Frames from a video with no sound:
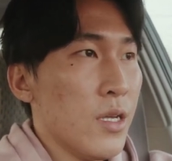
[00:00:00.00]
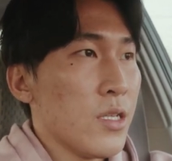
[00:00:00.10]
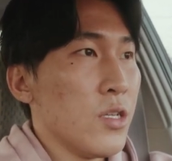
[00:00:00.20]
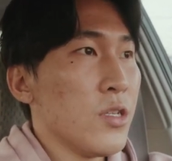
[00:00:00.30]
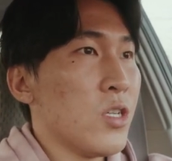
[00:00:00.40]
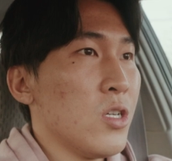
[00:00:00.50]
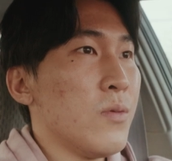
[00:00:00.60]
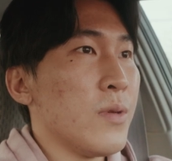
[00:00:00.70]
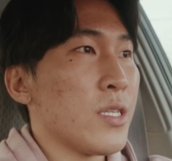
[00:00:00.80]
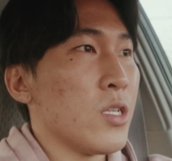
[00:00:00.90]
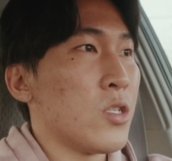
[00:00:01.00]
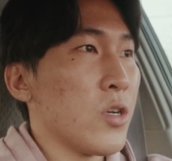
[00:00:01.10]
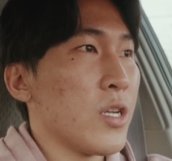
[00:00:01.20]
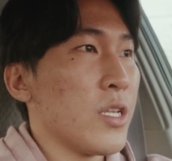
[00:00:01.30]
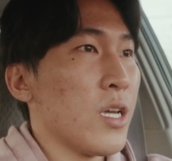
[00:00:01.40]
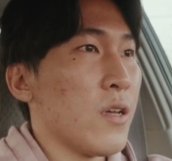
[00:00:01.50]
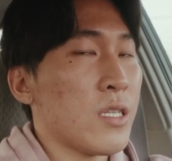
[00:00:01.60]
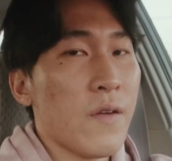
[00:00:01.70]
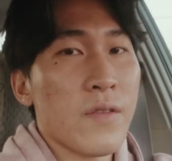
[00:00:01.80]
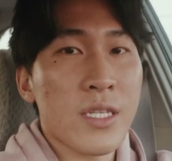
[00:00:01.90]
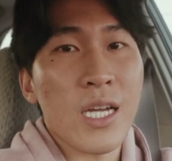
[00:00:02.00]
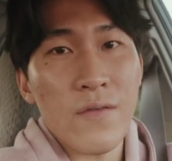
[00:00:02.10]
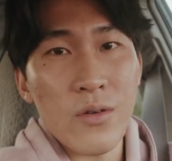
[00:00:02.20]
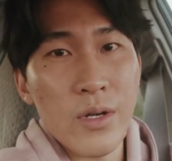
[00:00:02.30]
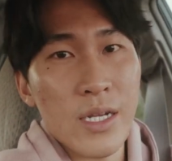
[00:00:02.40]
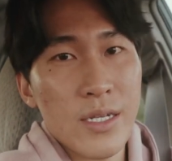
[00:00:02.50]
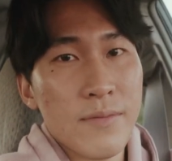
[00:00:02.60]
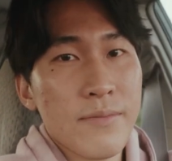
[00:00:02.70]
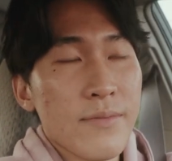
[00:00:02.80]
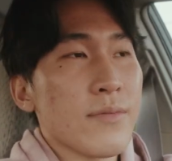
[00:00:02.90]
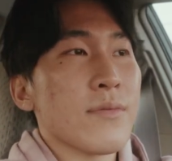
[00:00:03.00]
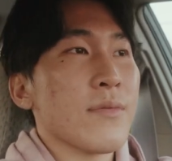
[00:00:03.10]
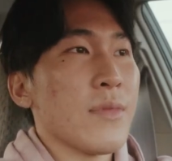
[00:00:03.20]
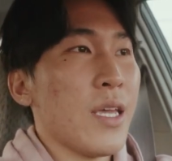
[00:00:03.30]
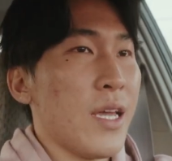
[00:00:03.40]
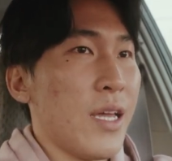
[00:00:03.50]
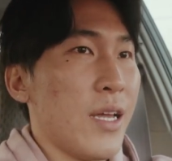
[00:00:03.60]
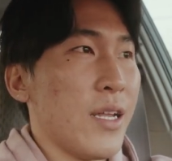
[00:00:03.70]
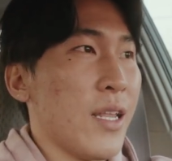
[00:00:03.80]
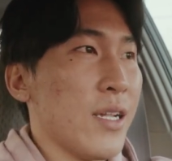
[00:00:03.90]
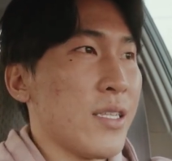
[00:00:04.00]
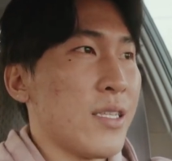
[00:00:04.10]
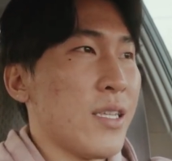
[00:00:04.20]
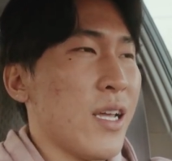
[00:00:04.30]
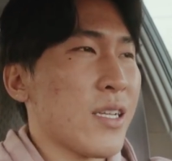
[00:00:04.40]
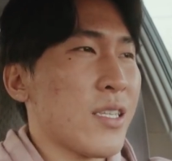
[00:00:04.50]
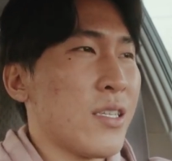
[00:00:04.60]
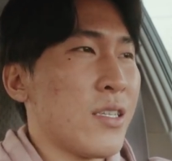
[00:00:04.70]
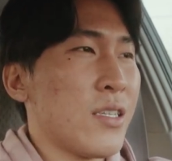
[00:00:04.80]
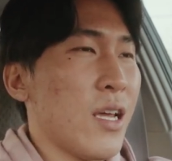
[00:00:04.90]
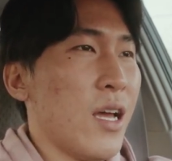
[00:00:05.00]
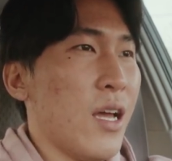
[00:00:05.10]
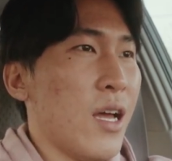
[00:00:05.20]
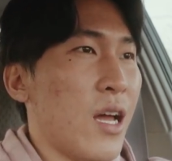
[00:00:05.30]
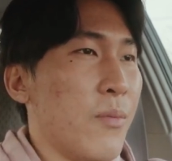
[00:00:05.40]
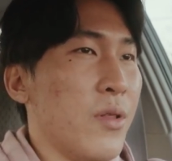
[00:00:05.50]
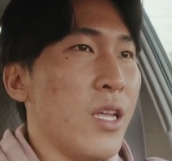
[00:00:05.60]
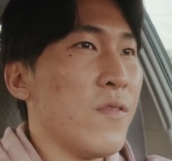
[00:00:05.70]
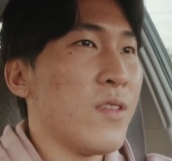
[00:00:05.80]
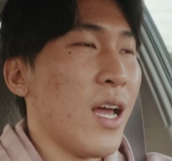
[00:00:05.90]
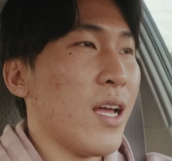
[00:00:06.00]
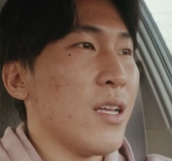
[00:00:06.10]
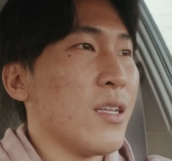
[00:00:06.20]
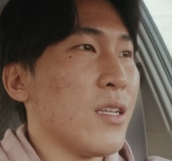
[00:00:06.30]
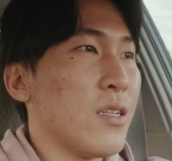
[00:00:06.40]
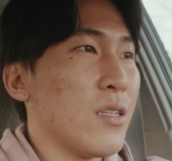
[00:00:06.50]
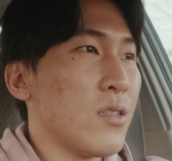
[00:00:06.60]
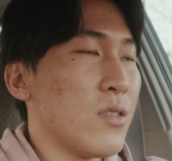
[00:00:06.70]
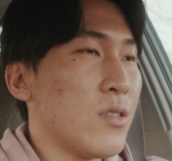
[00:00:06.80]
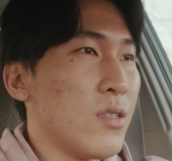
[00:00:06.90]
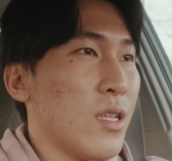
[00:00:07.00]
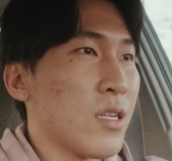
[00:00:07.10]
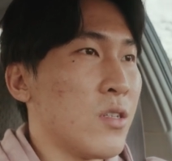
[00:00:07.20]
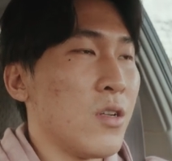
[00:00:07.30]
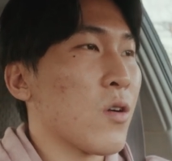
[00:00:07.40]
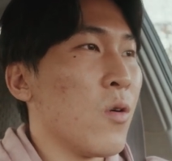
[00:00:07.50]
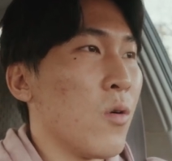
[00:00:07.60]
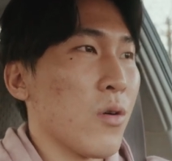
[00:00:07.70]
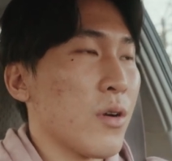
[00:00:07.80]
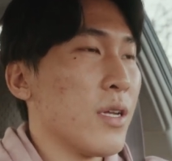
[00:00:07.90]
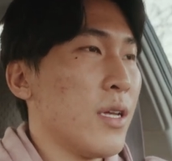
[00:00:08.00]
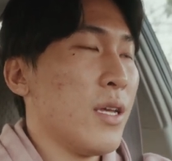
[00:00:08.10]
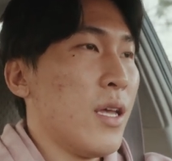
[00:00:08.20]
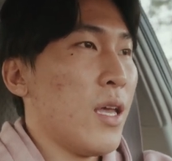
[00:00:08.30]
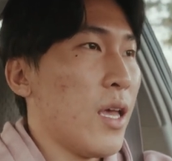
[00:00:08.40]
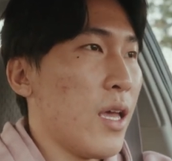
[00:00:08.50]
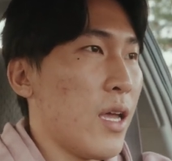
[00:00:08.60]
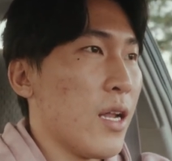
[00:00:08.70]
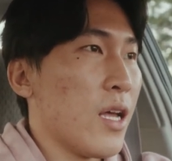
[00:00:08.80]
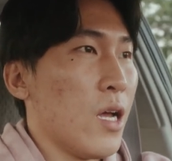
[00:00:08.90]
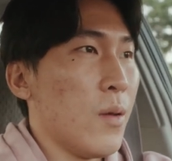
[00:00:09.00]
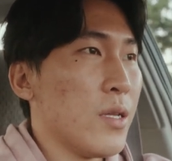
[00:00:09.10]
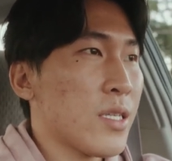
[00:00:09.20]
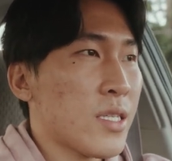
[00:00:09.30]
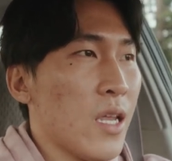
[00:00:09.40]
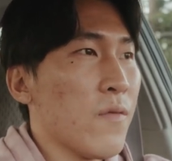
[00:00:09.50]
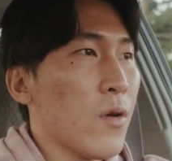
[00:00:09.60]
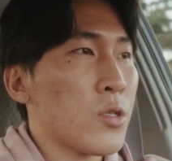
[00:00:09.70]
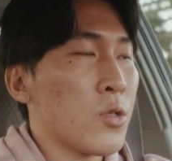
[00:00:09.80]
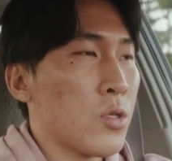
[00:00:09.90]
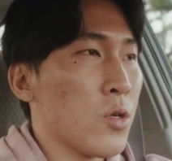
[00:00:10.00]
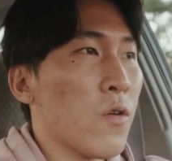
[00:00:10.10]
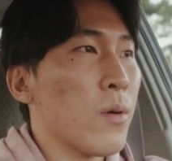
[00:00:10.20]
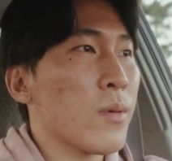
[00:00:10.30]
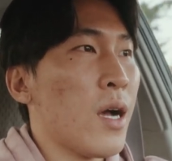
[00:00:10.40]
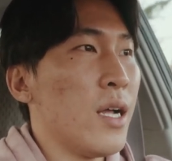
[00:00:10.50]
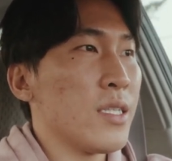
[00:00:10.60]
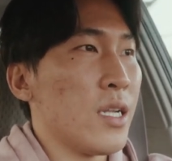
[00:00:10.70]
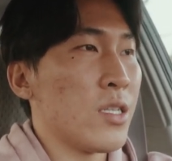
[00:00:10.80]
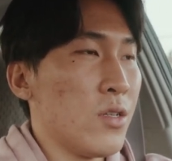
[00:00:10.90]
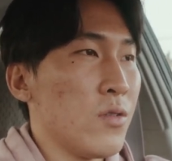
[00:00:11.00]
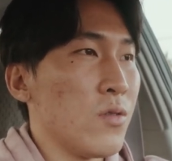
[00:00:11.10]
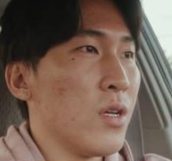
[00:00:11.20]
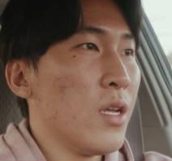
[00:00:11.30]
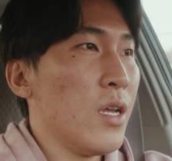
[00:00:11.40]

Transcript: YouTube is a journey of self-discovery. And that's like, I believe that like to the core. And it's the same for short form content too.